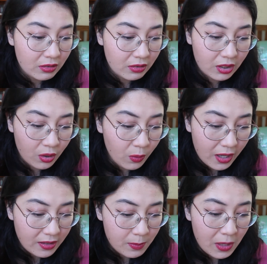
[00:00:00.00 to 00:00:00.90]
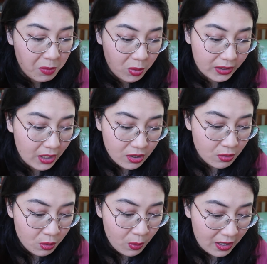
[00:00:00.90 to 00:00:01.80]
Like, who are these people? Like, I
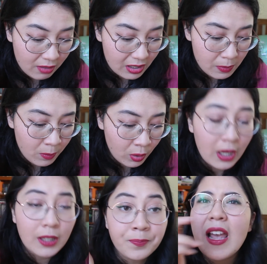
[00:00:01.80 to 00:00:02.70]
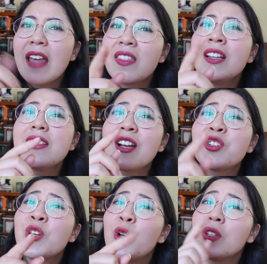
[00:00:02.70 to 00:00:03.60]
don't know who any of these people are. I think it's
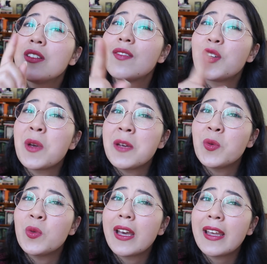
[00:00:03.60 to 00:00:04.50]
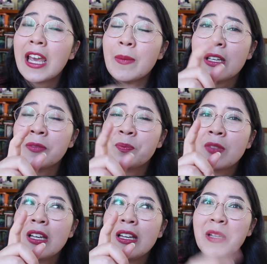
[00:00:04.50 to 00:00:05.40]
actually all of the people that came in
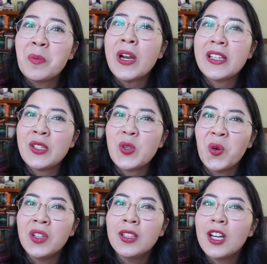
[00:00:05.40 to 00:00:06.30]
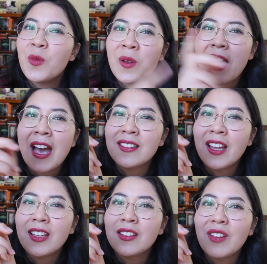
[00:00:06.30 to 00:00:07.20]
Breaking Dawn when they had
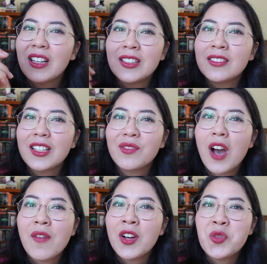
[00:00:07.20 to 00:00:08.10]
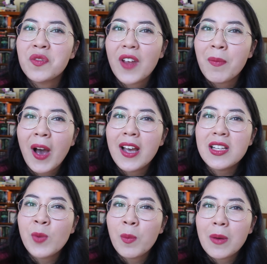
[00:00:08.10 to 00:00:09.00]
like fucking like 500
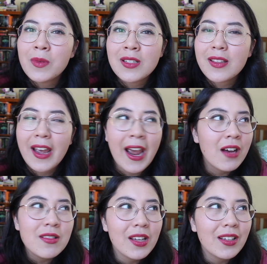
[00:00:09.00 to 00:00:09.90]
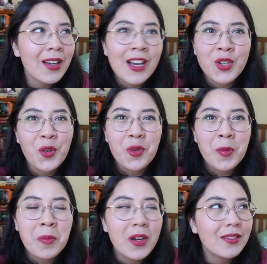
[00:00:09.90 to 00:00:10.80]
vampires pop up into their house. Like, I don't
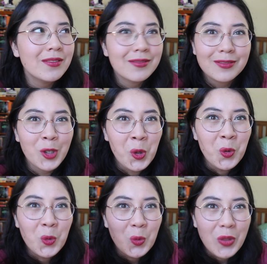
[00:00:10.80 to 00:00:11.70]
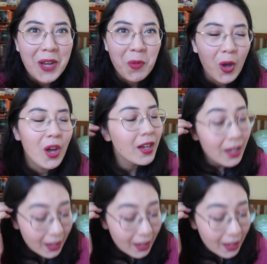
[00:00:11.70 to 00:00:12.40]
remember who they were.